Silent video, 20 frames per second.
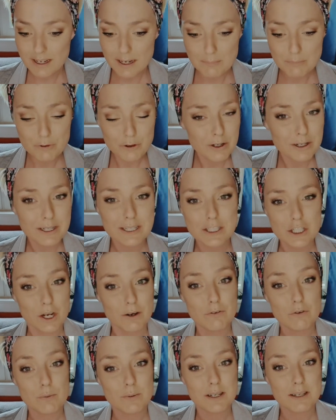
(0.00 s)
I'm really
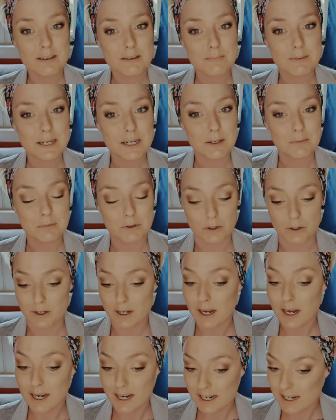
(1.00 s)
chuffed with this makeup look.
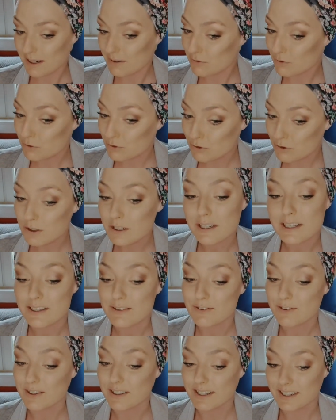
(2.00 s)
I
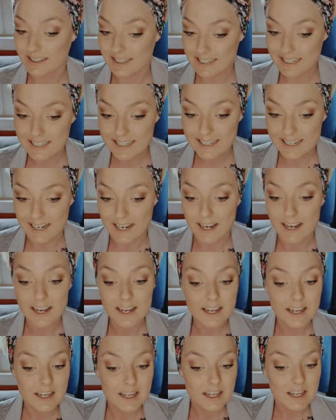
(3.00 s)
really like it.
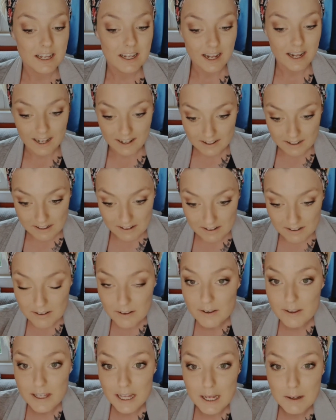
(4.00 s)
And
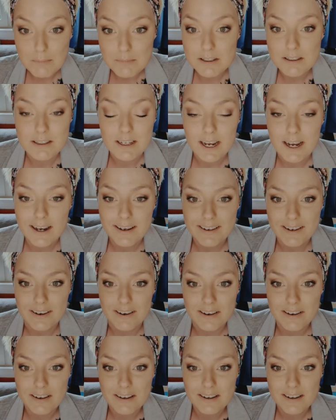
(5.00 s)
that
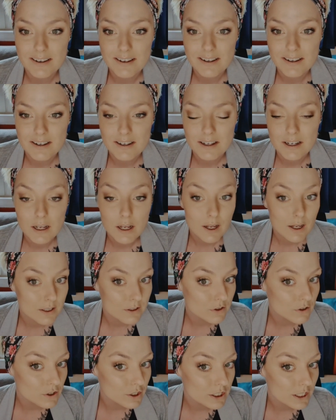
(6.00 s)
mascara
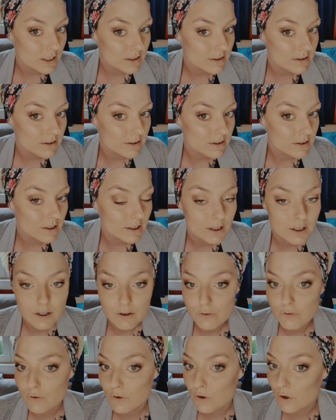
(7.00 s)
is just
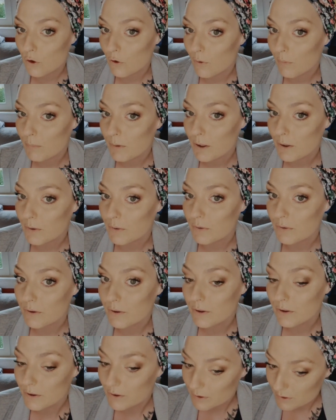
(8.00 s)
phenomenal.
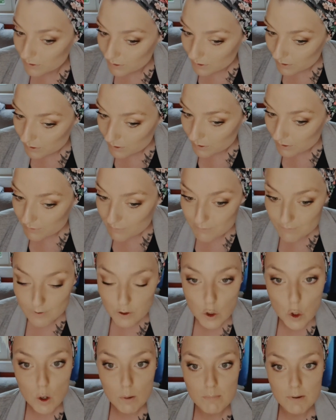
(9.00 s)

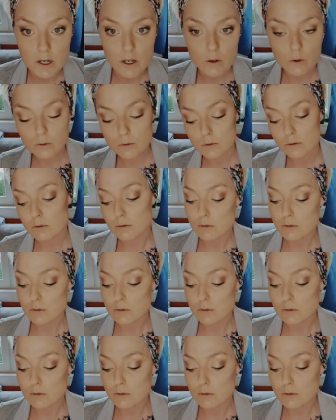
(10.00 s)
Phenomenal.